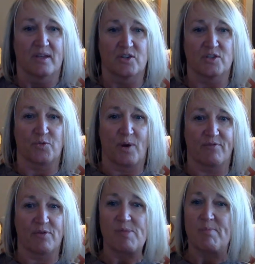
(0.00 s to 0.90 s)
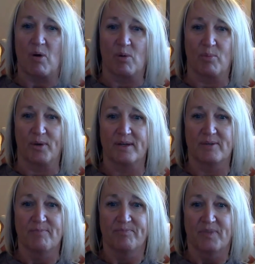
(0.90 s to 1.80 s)
just right from the PowerPoint.
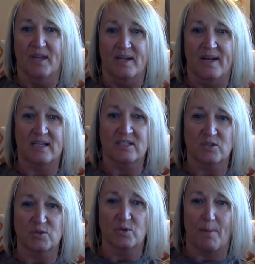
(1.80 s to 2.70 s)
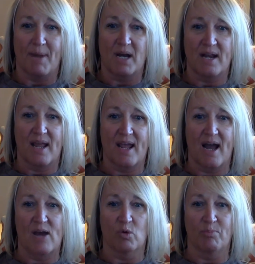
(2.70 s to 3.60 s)
Next Monday,
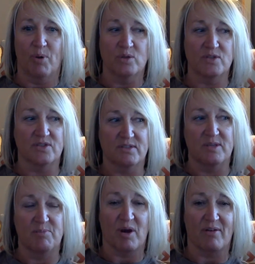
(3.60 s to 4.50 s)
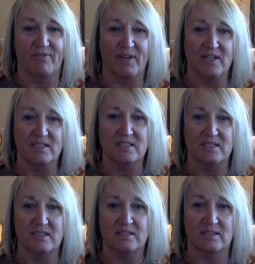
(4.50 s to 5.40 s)
I will post the CPR and
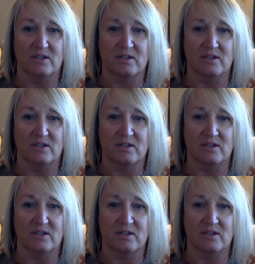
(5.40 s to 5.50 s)
fitness,